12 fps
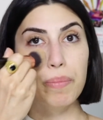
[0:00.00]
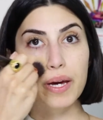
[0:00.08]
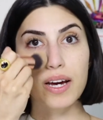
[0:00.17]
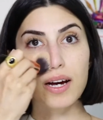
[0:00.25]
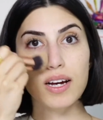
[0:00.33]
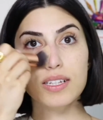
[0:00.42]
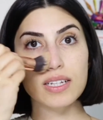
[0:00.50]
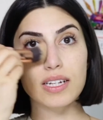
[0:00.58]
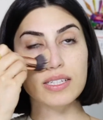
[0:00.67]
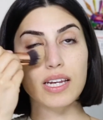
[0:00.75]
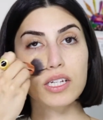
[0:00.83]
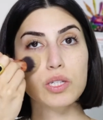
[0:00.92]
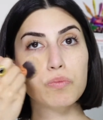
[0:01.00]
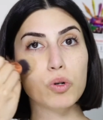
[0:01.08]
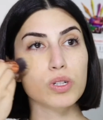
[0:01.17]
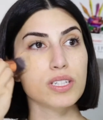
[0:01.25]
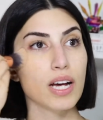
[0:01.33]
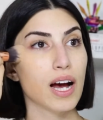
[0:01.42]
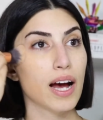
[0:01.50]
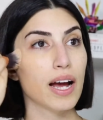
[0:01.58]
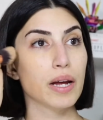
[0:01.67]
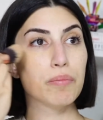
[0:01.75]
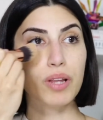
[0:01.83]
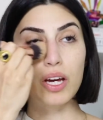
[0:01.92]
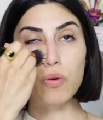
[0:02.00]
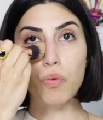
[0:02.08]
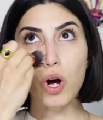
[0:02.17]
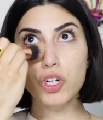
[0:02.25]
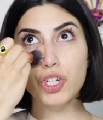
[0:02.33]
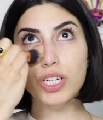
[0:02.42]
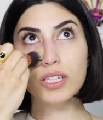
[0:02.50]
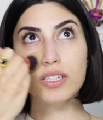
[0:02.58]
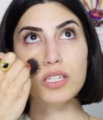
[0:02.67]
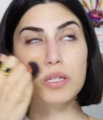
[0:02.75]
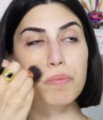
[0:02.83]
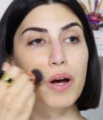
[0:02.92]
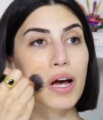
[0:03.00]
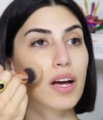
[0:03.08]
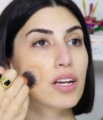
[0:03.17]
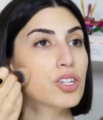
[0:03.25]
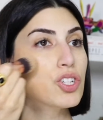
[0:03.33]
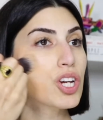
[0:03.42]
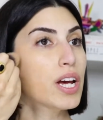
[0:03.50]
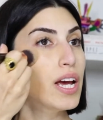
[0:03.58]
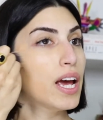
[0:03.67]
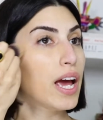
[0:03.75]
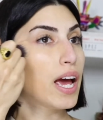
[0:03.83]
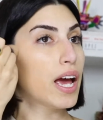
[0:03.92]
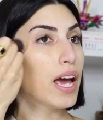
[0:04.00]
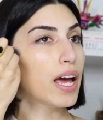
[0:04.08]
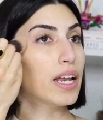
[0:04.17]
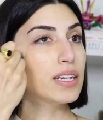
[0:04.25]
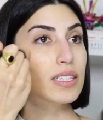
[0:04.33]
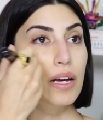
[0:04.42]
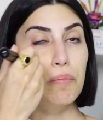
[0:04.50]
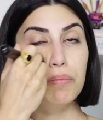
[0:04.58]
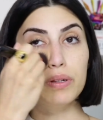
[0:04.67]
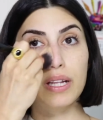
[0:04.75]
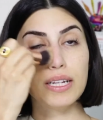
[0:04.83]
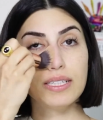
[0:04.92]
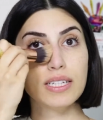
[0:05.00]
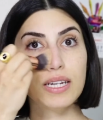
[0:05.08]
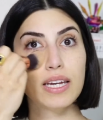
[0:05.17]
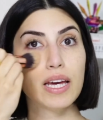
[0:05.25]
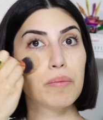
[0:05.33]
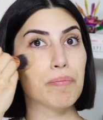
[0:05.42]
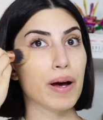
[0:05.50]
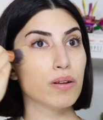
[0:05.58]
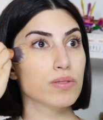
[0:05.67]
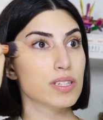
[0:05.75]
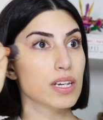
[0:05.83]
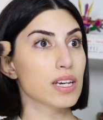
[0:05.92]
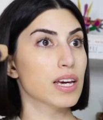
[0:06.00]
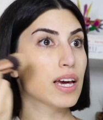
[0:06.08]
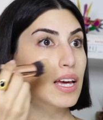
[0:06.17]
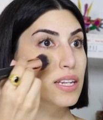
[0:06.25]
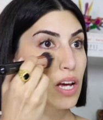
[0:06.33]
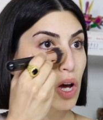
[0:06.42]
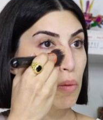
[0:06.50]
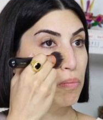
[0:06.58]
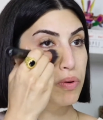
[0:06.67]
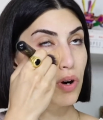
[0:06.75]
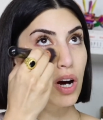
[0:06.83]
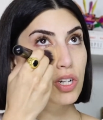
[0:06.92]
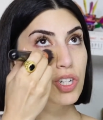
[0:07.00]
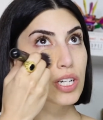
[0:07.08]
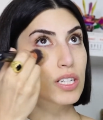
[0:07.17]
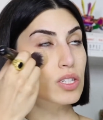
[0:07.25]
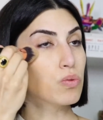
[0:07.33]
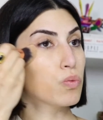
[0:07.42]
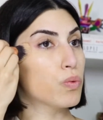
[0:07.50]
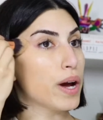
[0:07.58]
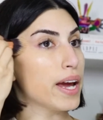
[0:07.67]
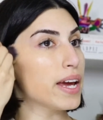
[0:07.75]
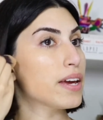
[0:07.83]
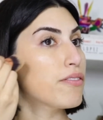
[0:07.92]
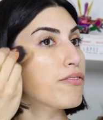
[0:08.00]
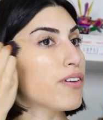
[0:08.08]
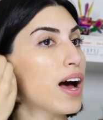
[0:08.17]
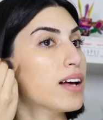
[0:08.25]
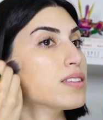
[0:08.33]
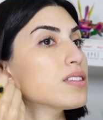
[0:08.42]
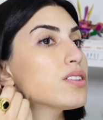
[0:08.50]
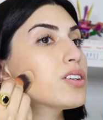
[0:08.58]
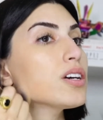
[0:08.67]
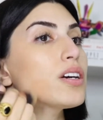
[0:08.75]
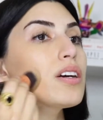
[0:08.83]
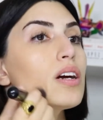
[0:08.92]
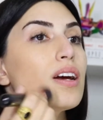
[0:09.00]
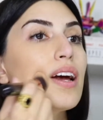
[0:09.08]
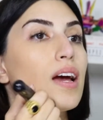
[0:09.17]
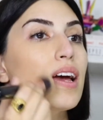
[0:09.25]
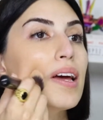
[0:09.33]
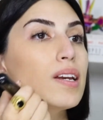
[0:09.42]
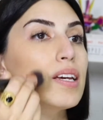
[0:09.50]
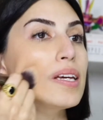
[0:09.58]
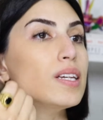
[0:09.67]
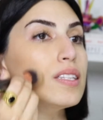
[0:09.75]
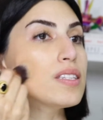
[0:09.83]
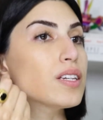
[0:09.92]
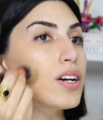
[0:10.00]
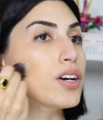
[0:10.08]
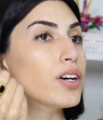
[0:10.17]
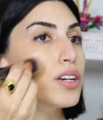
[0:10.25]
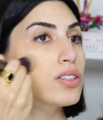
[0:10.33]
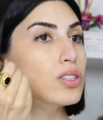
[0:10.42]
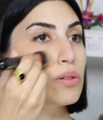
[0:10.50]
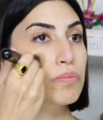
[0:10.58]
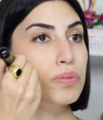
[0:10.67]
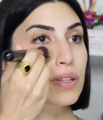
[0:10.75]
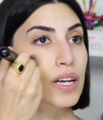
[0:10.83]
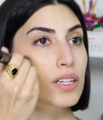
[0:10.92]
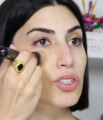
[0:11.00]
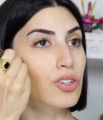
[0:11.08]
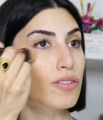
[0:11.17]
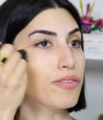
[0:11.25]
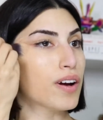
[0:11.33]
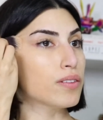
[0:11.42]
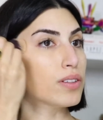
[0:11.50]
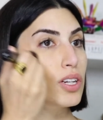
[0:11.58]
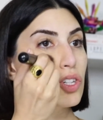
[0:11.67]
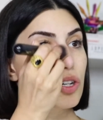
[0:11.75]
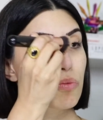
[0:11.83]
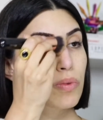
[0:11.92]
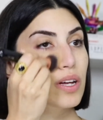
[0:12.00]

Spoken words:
because it takes more time, like washing the sponge and blending it, bouncing it. Brush, it's way faster and easier to blend your foundation